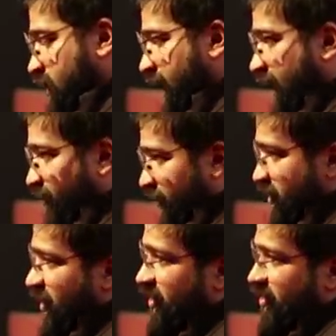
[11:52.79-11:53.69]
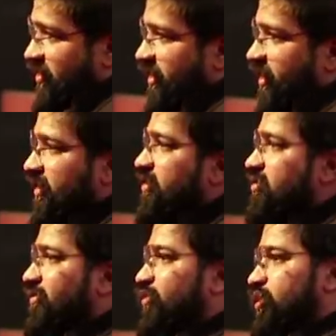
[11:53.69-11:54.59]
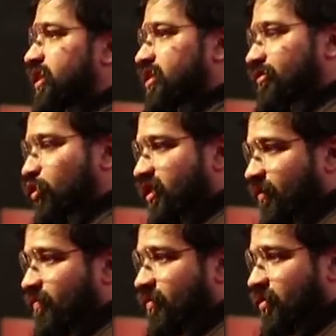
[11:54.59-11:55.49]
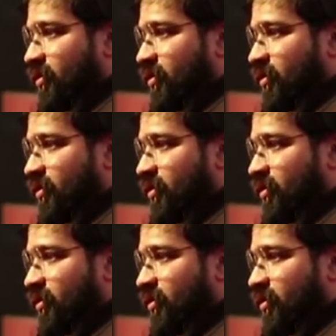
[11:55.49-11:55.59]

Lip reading: And we started creating stuff for them.